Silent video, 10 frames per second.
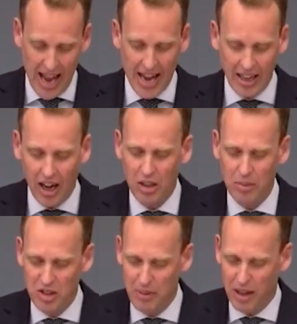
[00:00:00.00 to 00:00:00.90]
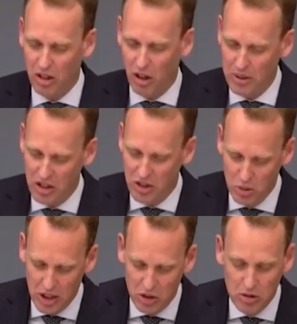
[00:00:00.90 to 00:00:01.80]
And arguments about companies'
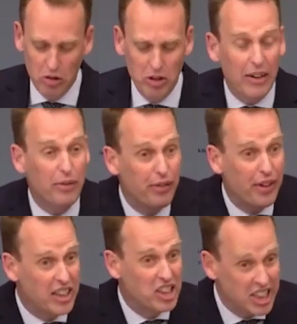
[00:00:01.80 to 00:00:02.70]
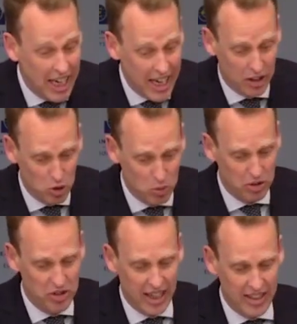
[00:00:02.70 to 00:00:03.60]
duty to do their fair share to
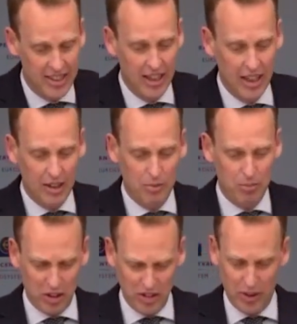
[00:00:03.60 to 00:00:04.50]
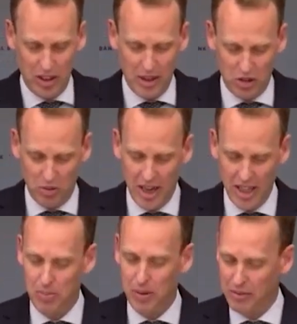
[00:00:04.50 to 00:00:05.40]
protect fundamental
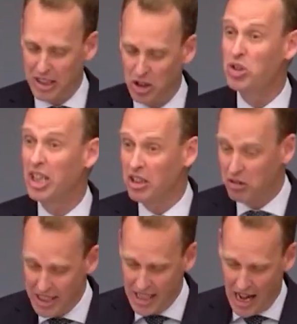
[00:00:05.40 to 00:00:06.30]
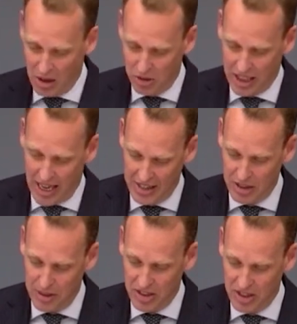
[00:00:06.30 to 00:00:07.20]
rights by reducing greenhouse gas
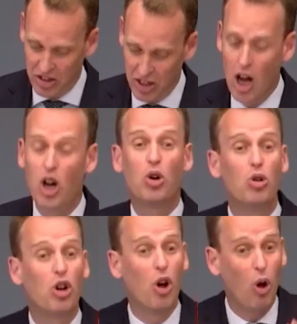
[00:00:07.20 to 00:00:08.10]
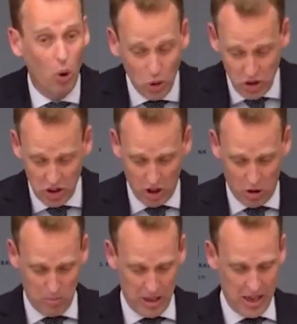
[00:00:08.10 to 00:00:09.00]
emissions could
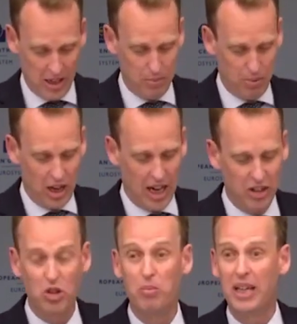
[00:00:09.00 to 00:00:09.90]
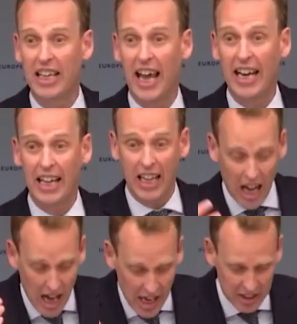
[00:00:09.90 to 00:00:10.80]
also be applied to mitigating
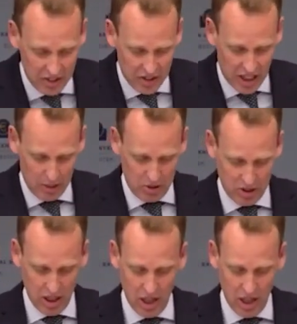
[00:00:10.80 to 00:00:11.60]
other types